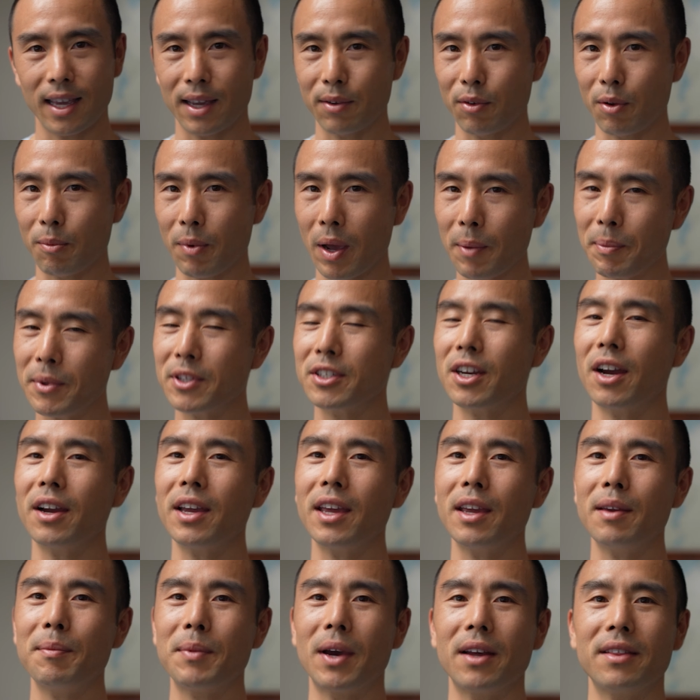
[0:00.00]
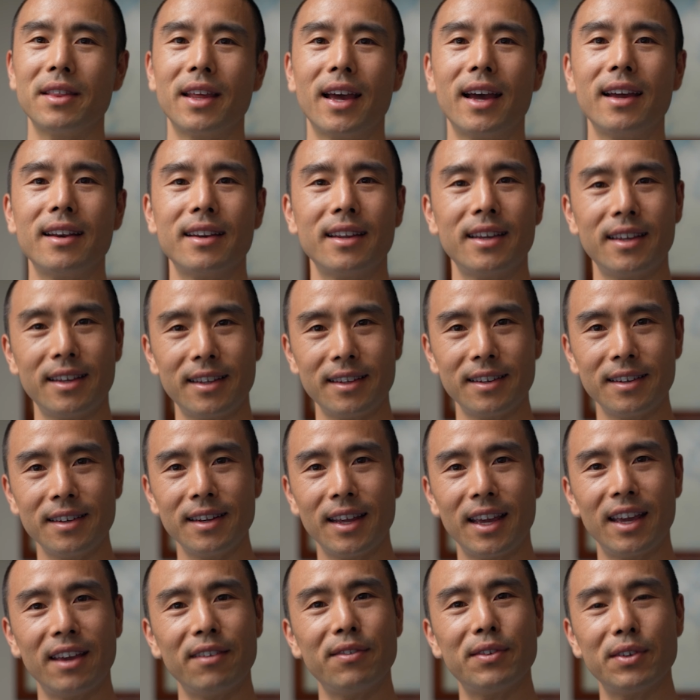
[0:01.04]
And we might be talking about that
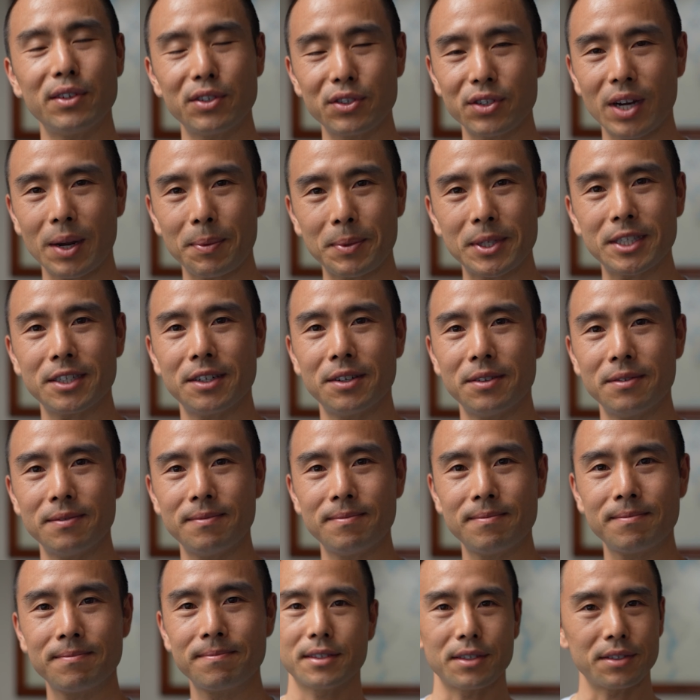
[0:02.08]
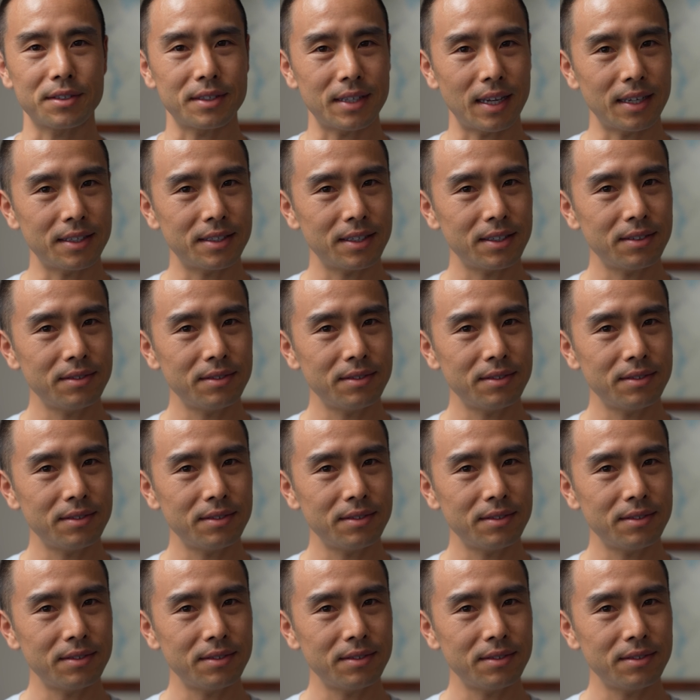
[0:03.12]
in a future episode. So stay